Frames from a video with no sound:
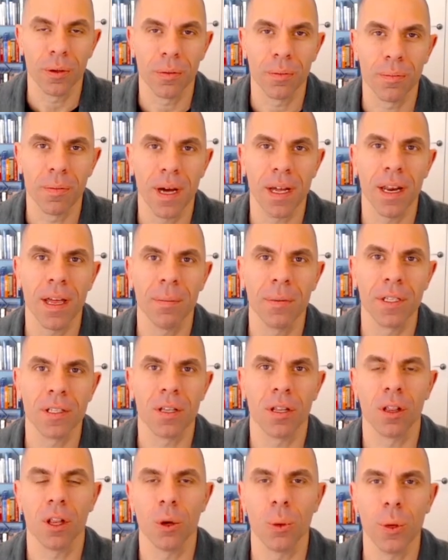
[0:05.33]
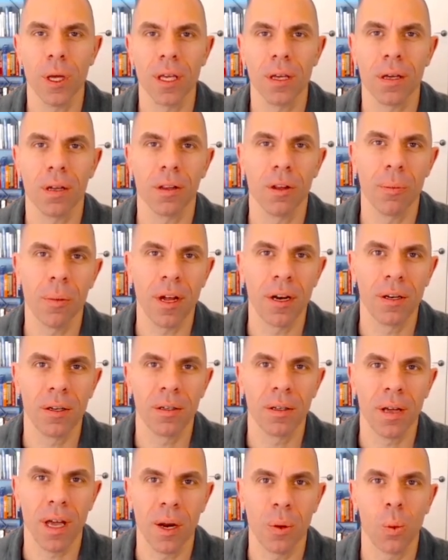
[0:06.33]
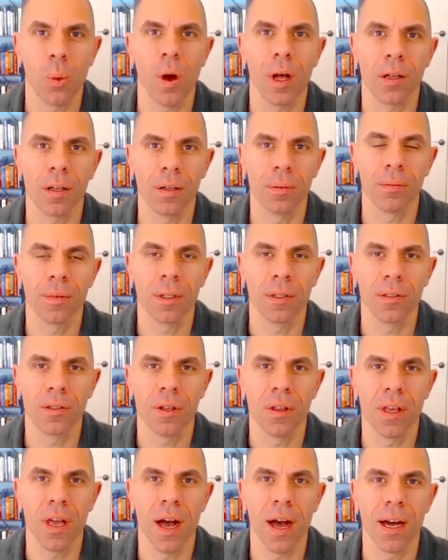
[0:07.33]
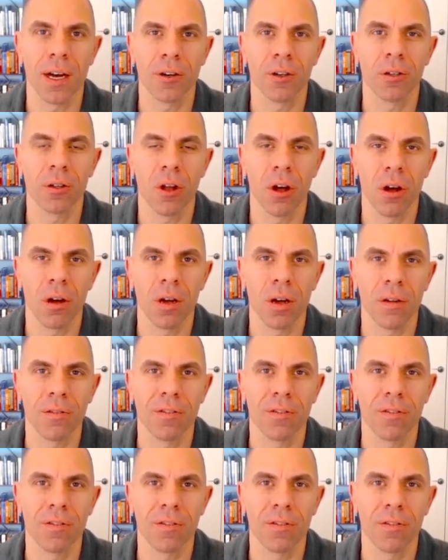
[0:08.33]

my name is Loic Lemenner, and welcome to the Iron Law of